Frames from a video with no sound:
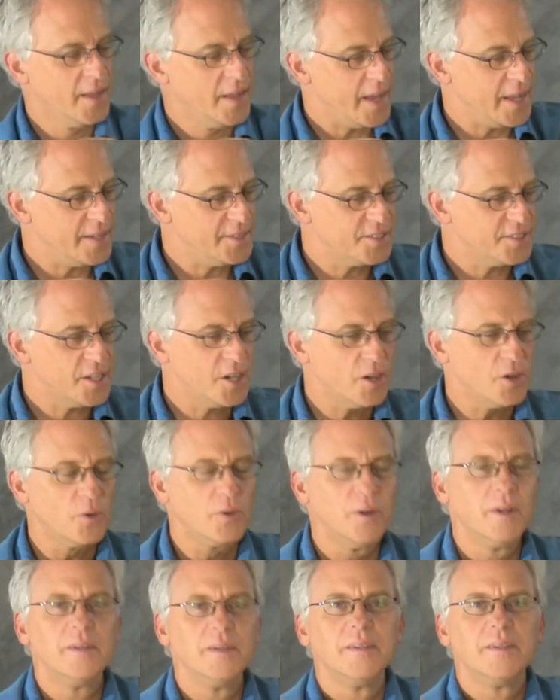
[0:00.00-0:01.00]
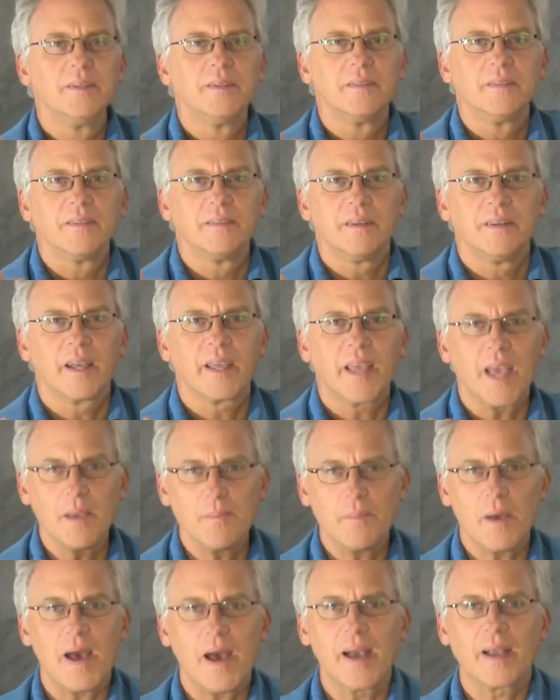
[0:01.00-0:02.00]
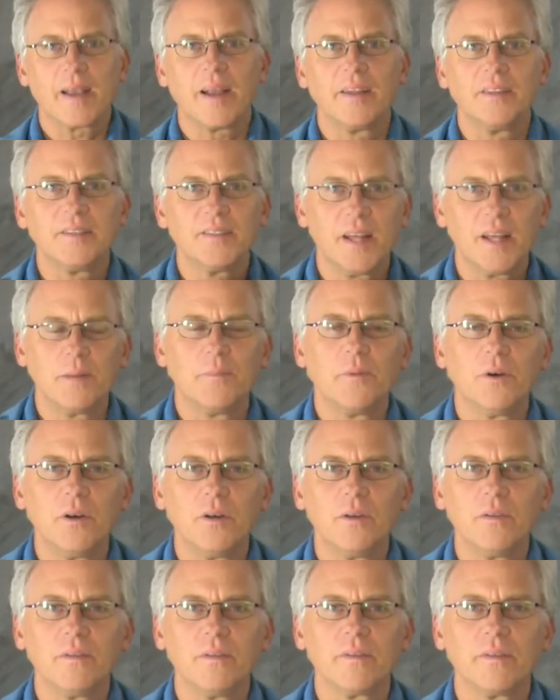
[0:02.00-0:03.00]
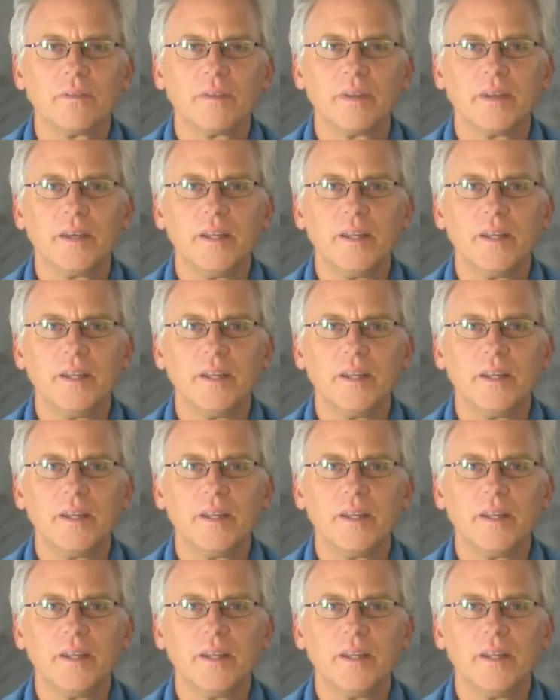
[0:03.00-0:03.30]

And so I came back and I set them all